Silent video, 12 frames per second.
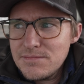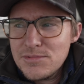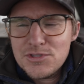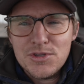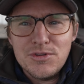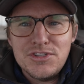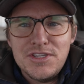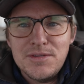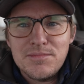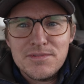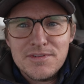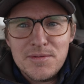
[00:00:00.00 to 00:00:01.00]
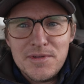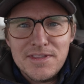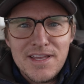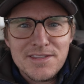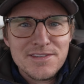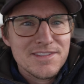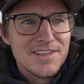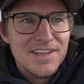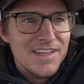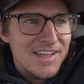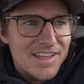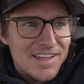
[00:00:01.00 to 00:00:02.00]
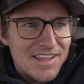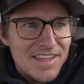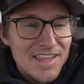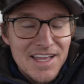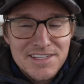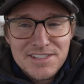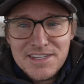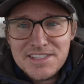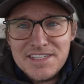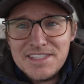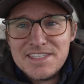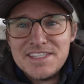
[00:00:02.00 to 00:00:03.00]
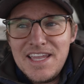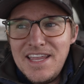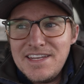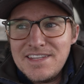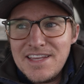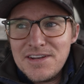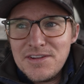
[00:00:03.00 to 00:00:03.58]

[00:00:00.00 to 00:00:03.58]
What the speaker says: So cheap. I mean, that's just insane. I